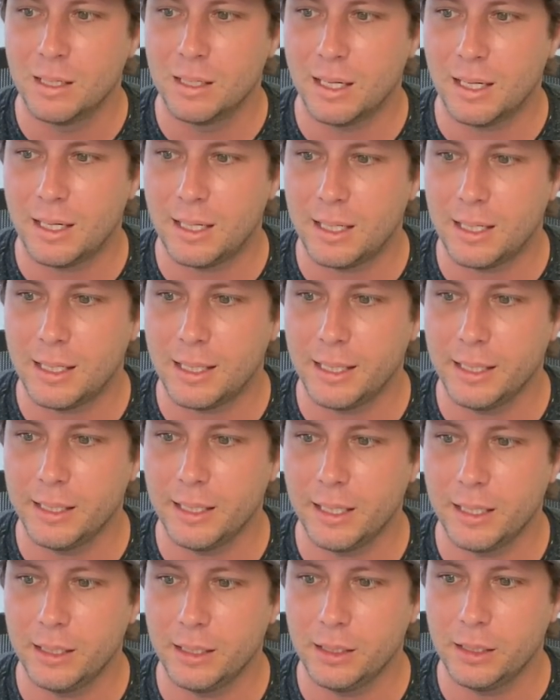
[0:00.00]
I
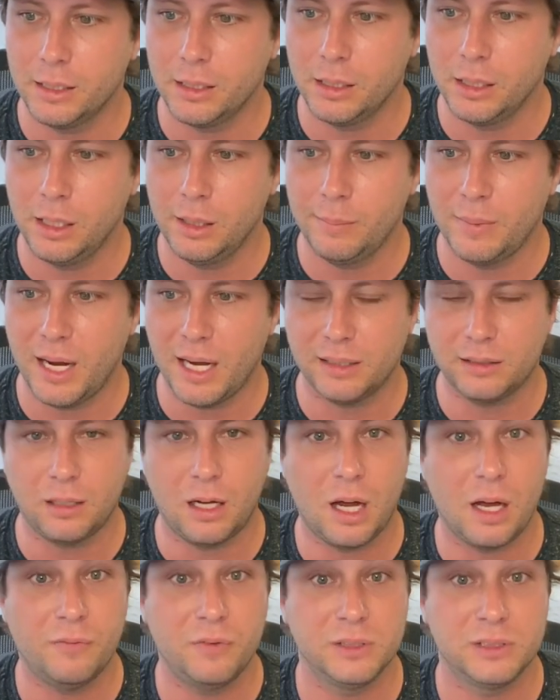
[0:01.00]
am at the
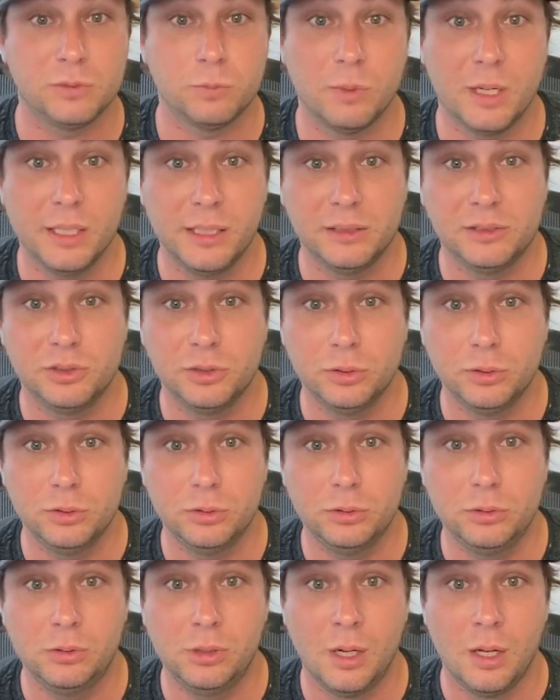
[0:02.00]
office ready
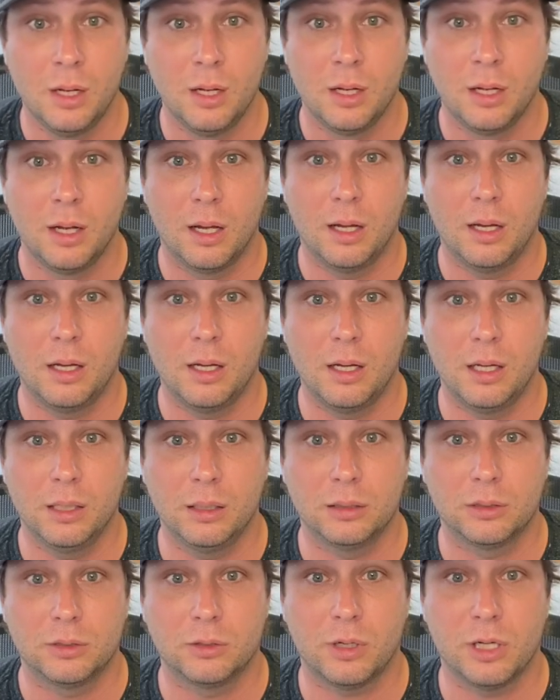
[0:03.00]
to
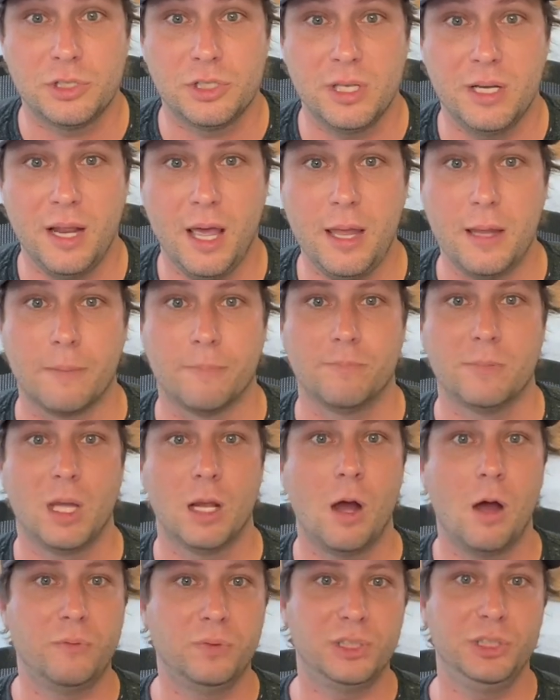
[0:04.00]
crush the day, and
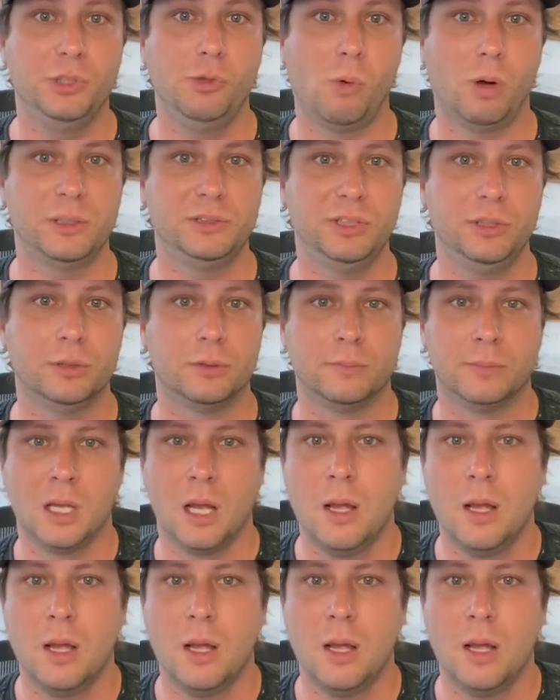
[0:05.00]
hopefully you are too.